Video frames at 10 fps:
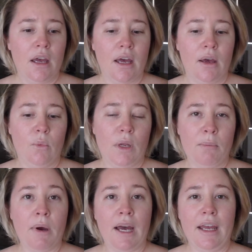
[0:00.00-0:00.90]

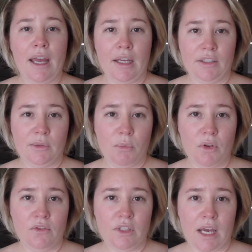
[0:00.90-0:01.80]
when my ex
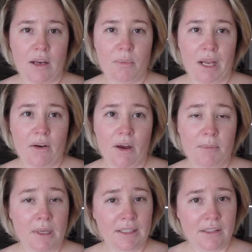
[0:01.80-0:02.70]
moved out about
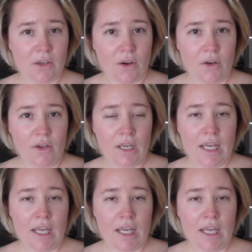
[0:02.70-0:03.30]
9 months ago,